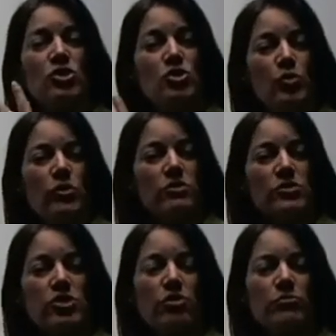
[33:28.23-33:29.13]
2 of
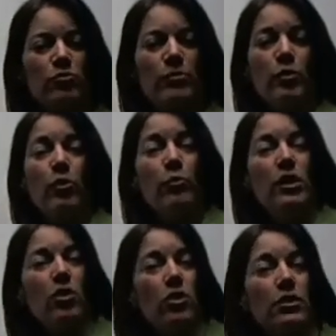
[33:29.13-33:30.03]
those terms would be what we
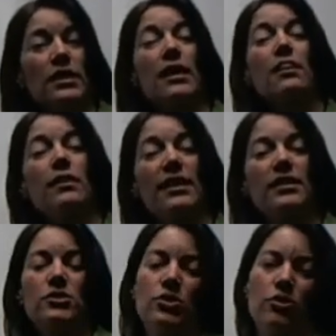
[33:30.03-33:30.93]
call
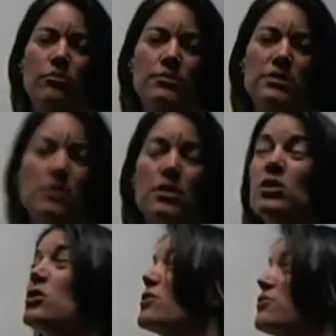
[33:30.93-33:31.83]
like terms,
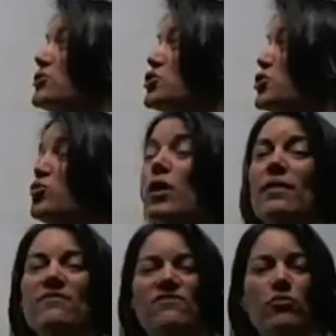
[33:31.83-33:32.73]
the 2
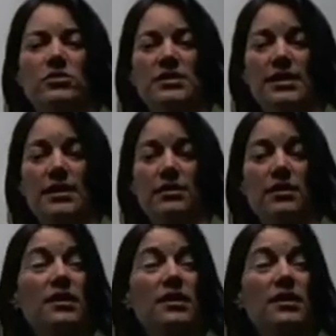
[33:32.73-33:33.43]
and the 14.